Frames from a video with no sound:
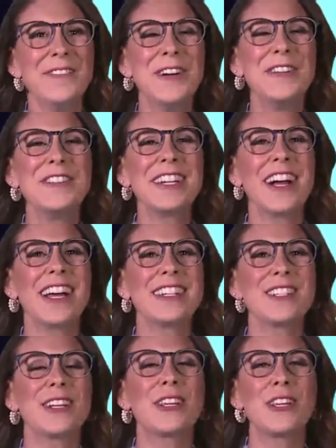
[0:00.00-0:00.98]
Moving
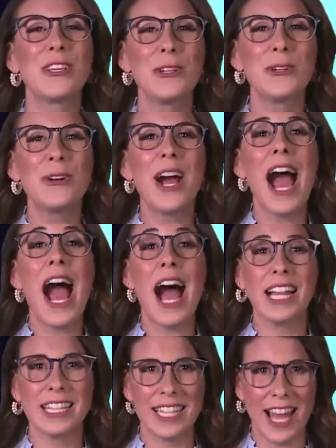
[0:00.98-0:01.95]
on to
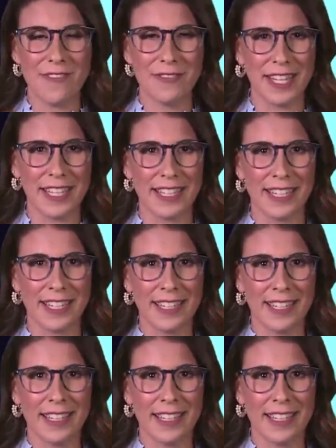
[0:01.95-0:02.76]
Q11.